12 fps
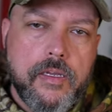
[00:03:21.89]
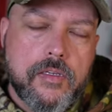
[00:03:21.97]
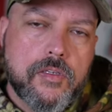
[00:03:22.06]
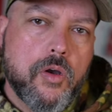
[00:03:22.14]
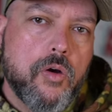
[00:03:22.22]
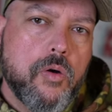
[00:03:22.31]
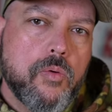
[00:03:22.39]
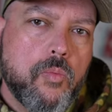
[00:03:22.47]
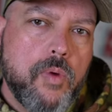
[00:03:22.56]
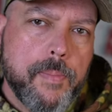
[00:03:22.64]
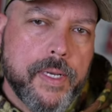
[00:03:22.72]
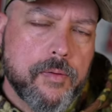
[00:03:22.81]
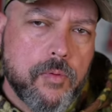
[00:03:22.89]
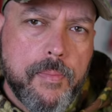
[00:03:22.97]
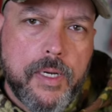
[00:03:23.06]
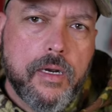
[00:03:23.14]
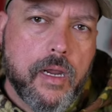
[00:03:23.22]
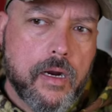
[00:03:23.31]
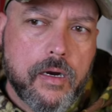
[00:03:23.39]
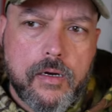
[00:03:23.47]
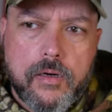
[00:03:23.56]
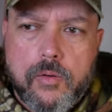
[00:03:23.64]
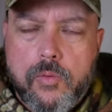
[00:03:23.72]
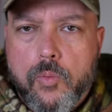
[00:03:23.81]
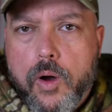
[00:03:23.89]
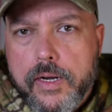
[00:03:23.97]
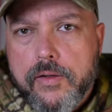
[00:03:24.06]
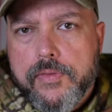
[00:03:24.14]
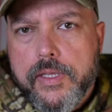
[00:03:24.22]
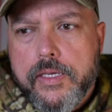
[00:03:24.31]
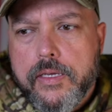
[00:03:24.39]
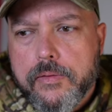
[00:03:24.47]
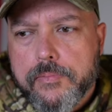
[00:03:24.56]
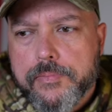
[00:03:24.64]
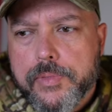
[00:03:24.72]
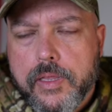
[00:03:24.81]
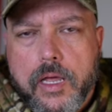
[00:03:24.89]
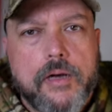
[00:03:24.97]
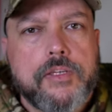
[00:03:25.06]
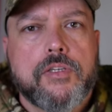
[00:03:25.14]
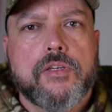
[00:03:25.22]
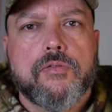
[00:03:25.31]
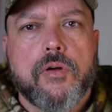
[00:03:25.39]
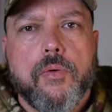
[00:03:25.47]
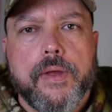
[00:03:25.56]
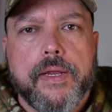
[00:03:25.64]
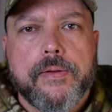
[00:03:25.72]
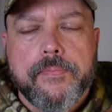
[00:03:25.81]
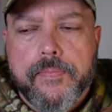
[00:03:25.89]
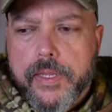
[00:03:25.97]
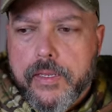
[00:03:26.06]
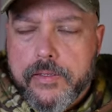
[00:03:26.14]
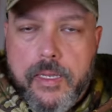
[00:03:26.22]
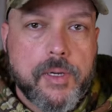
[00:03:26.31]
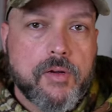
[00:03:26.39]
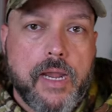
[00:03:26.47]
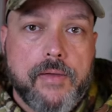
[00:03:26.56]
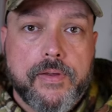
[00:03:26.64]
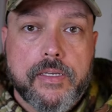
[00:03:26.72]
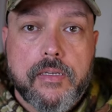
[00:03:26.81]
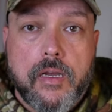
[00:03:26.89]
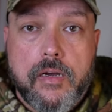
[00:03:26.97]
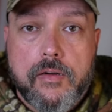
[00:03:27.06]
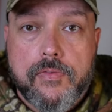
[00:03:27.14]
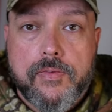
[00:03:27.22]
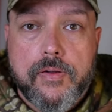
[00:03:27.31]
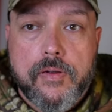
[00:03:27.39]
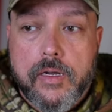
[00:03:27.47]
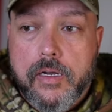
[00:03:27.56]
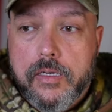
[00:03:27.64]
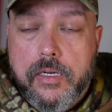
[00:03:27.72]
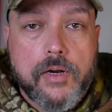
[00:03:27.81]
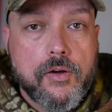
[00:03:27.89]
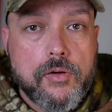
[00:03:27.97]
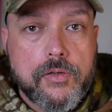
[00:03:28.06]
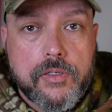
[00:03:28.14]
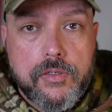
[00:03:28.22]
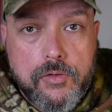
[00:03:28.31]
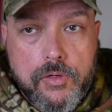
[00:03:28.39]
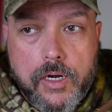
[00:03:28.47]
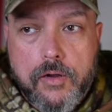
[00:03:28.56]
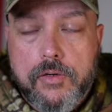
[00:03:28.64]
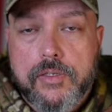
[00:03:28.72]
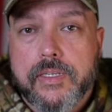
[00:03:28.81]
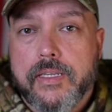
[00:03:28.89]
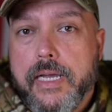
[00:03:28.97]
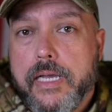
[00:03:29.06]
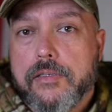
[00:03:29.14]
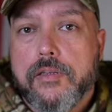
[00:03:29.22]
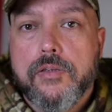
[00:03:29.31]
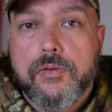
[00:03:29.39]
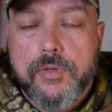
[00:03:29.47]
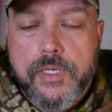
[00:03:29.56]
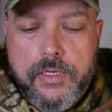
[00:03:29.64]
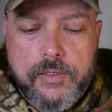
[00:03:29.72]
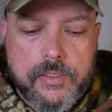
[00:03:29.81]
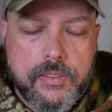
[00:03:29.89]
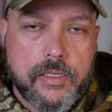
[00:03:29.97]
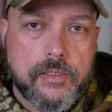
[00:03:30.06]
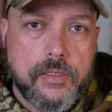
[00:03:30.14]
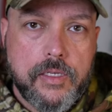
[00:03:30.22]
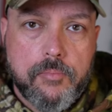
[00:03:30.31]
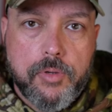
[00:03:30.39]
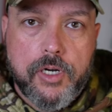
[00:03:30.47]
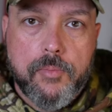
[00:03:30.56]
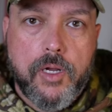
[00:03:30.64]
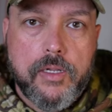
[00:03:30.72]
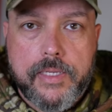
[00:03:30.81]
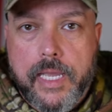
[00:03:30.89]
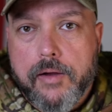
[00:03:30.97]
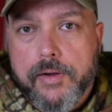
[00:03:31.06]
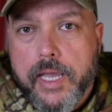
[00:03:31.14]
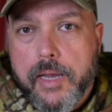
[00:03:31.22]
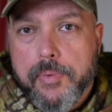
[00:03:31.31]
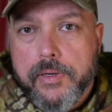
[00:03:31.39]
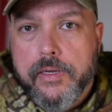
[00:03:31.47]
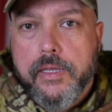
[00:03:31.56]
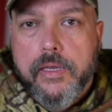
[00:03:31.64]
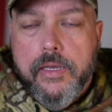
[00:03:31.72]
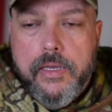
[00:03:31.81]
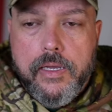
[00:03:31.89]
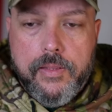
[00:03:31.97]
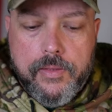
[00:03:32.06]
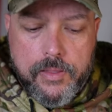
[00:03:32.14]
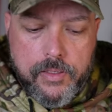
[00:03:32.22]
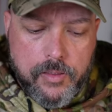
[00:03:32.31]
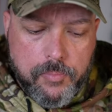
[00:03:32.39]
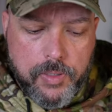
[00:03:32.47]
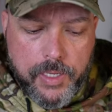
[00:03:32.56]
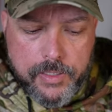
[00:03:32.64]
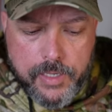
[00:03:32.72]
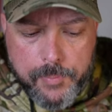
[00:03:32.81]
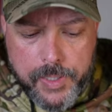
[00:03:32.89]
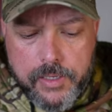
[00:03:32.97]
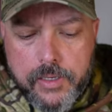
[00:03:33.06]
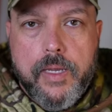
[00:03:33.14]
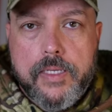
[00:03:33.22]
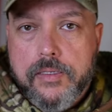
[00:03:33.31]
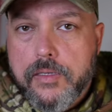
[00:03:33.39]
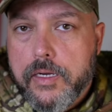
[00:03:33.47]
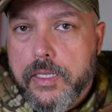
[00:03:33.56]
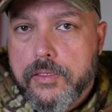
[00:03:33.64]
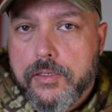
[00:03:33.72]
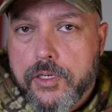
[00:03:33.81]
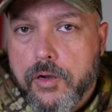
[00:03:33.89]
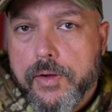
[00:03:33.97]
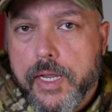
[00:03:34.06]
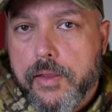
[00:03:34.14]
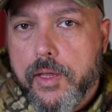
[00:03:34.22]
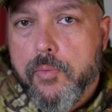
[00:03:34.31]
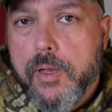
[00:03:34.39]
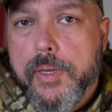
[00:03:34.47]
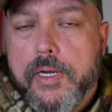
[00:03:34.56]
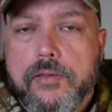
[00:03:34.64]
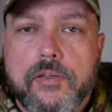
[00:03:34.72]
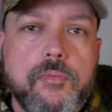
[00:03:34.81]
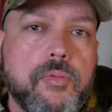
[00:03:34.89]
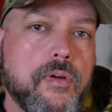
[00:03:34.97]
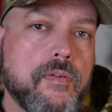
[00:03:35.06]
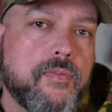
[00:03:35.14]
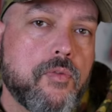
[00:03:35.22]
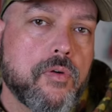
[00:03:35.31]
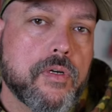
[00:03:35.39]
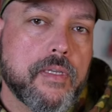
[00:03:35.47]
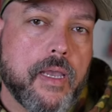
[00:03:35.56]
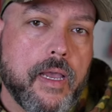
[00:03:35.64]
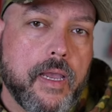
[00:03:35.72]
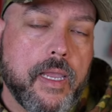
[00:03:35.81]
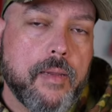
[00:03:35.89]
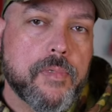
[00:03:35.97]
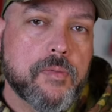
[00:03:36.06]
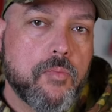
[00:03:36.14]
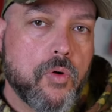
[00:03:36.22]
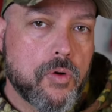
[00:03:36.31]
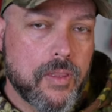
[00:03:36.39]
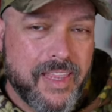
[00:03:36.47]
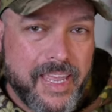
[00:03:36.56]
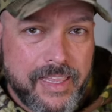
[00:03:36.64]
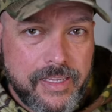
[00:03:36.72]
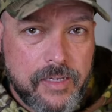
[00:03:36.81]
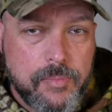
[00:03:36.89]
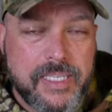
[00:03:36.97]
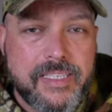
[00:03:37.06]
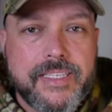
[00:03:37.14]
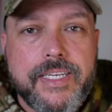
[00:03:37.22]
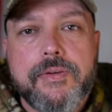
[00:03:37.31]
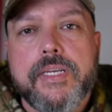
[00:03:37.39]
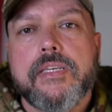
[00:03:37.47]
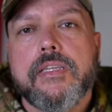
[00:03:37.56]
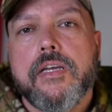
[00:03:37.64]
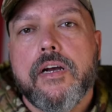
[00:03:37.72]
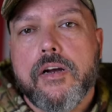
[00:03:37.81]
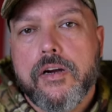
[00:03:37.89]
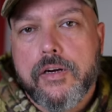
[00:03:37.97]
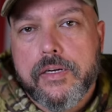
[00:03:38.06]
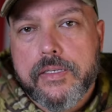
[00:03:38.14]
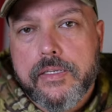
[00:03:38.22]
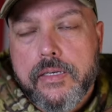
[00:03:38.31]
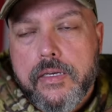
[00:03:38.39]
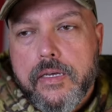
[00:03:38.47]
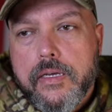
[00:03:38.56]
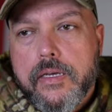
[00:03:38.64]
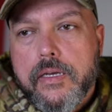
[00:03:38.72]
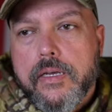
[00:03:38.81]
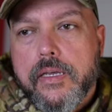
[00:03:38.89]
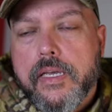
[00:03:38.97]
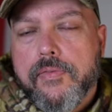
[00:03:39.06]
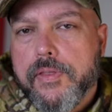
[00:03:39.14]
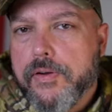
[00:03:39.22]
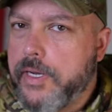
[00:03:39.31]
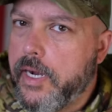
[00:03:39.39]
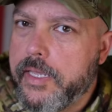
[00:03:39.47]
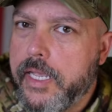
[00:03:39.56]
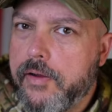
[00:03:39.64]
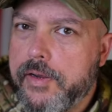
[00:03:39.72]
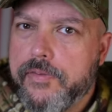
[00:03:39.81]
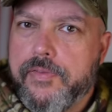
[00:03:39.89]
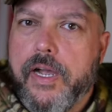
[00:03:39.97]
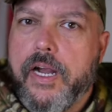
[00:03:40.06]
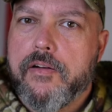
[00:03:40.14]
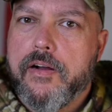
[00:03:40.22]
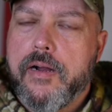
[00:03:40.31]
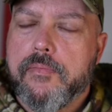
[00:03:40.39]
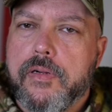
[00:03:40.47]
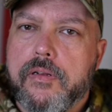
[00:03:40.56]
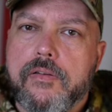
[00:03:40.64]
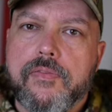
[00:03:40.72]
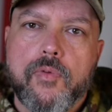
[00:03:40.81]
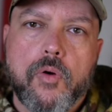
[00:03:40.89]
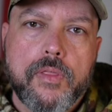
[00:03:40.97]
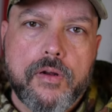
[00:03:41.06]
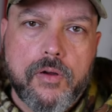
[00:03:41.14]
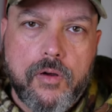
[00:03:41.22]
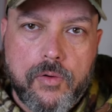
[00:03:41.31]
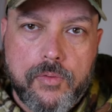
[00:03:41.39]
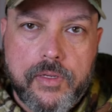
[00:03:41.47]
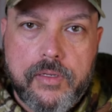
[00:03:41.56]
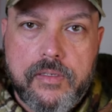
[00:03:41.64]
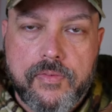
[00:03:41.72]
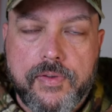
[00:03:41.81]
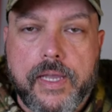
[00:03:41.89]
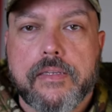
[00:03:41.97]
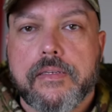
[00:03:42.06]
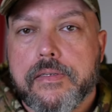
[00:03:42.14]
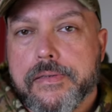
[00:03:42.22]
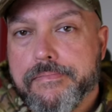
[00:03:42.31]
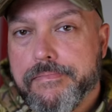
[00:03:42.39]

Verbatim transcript: So women, women are one of the largest growing demographics of uh, gun owners, new gun owners in the last two years since the burn them all down happened and then the pandemic. And studies show now that women are 2.4 times more likely to be seriously hurt if they're not carrying a firearm for their own defense.